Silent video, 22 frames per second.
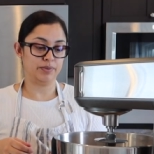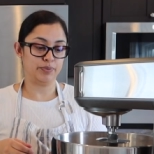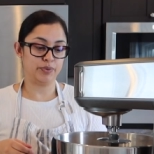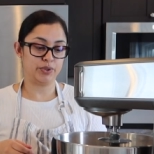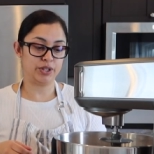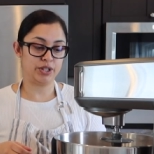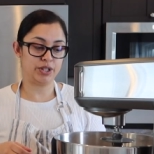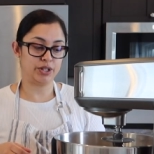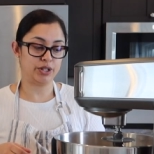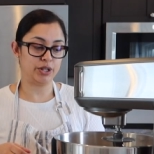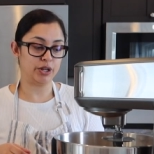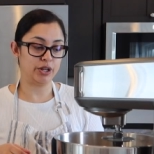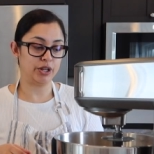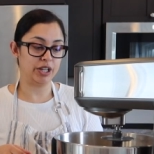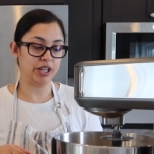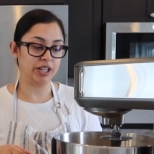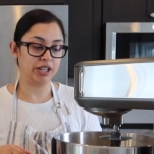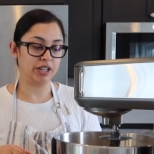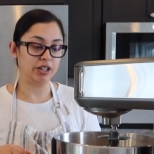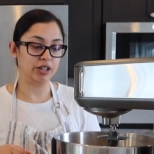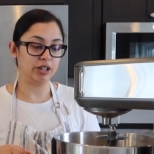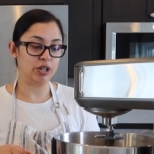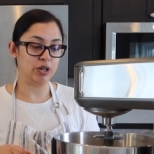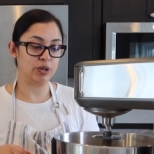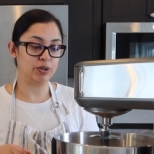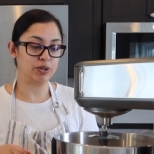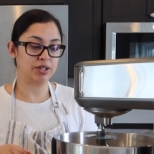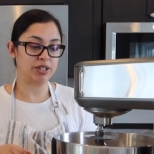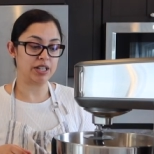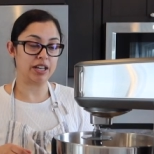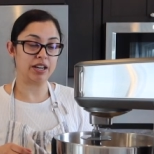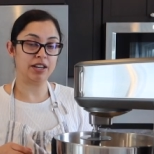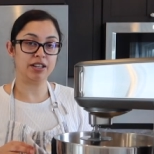Just starting in a low
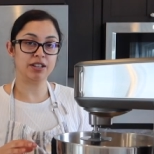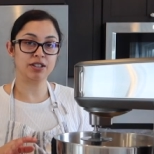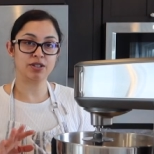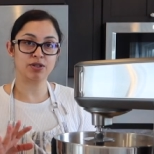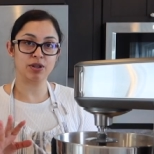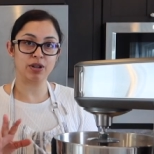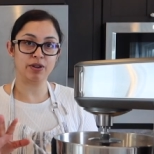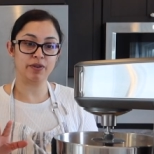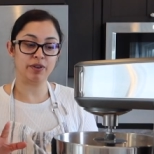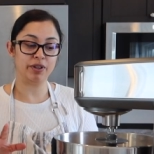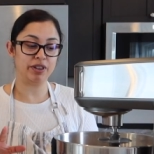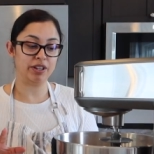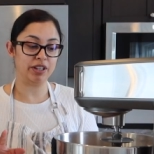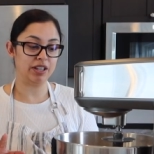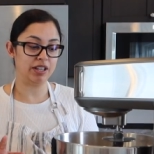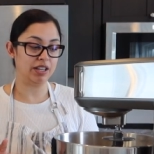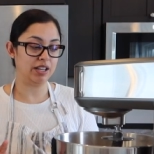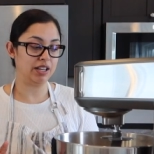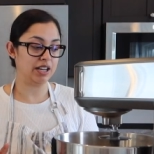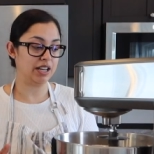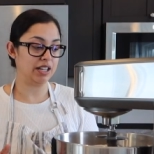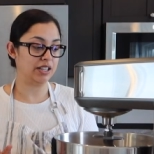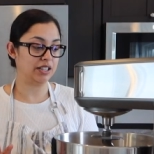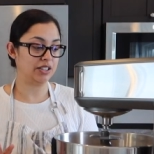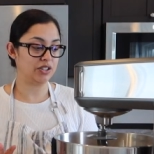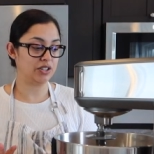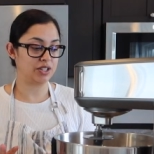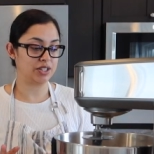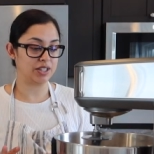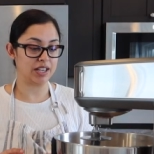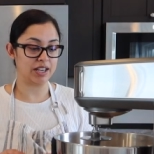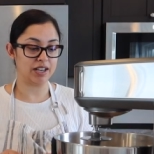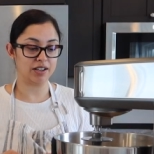setting so everything can kind of
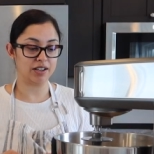just get